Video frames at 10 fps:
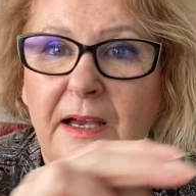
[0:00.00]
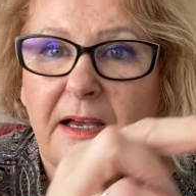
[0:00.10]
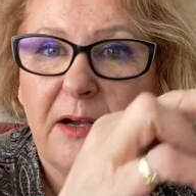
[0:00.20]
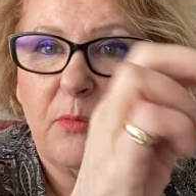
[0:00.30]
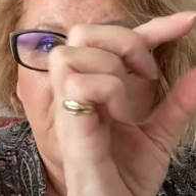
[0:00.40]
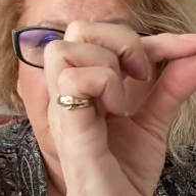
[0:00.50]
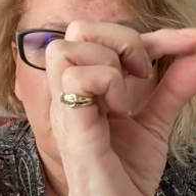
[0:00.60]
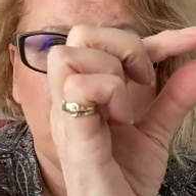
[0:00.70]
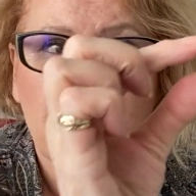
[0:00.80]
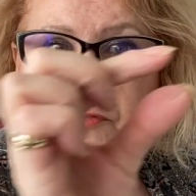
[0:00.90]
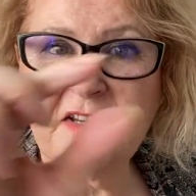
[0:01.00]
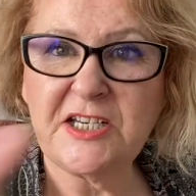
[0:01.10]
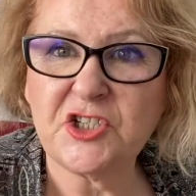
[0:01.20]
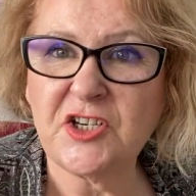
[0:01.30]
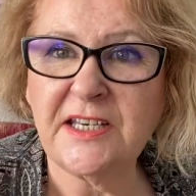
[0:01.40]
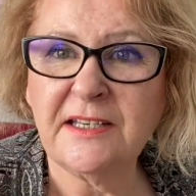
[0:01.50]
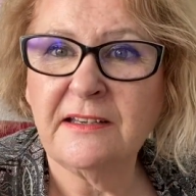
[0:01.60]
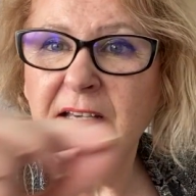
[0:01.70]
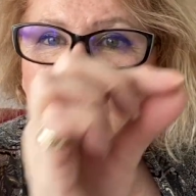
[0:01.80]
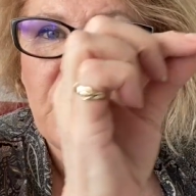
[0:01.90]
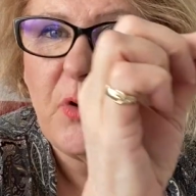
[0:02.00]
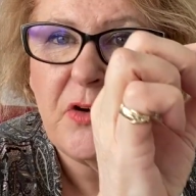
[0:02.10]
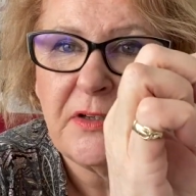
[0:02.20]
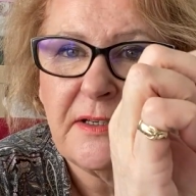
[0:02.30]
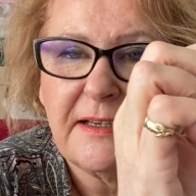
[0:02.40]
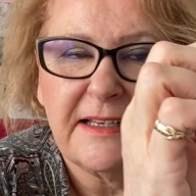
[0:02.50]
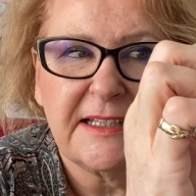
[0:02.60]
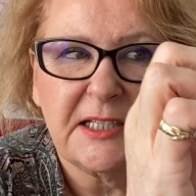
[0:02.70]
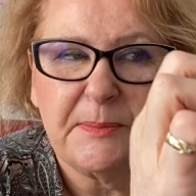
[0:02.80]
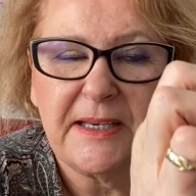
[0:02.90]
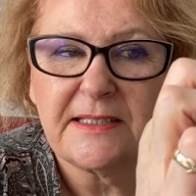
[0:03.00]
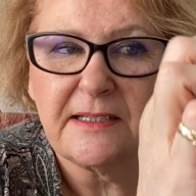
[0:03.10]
1/4 of an inch in and one a little bit